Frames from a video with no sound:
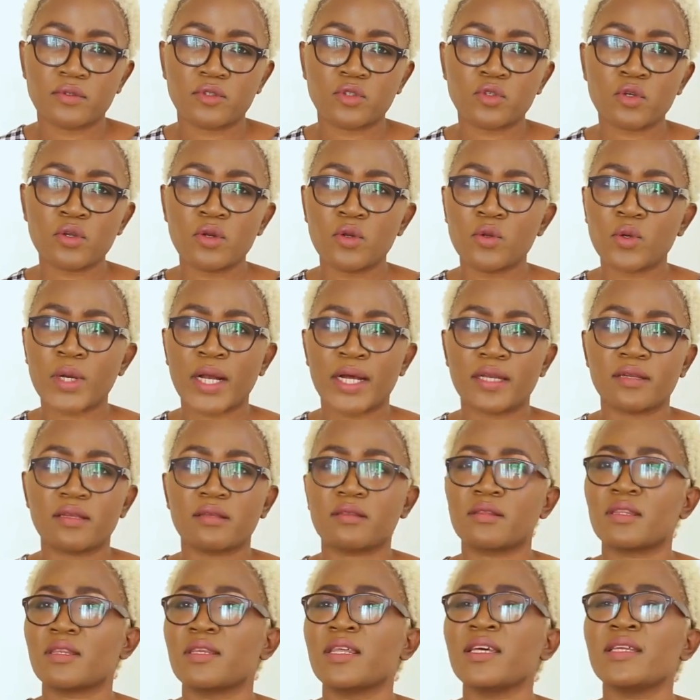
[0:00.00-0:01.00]
Don't look at,
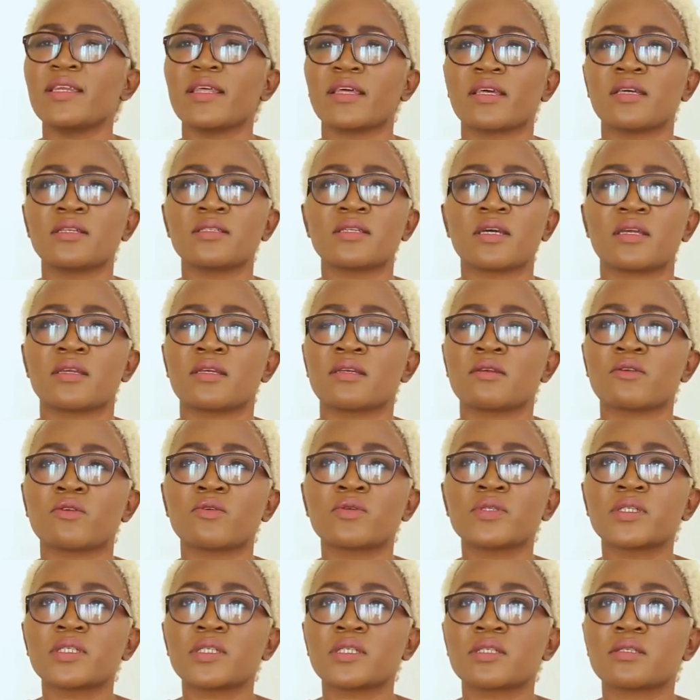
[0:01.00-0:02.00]
let the internet
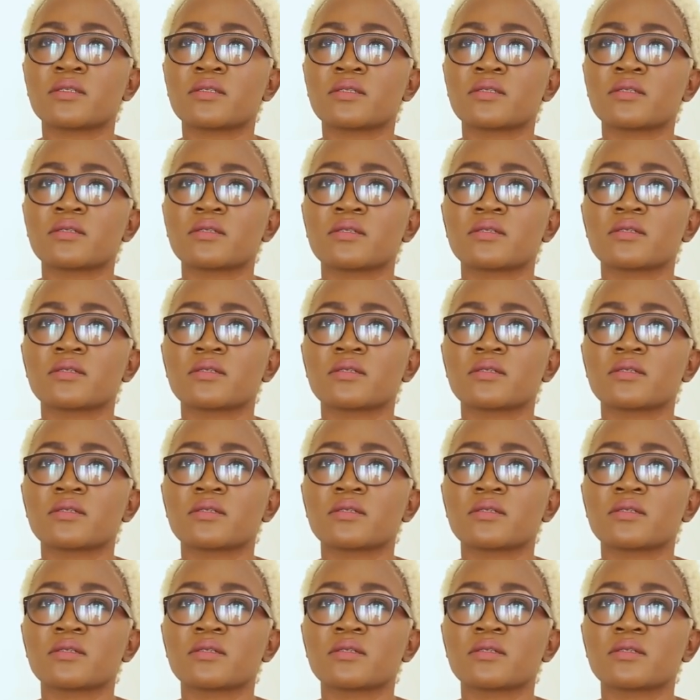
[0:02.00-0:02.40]
not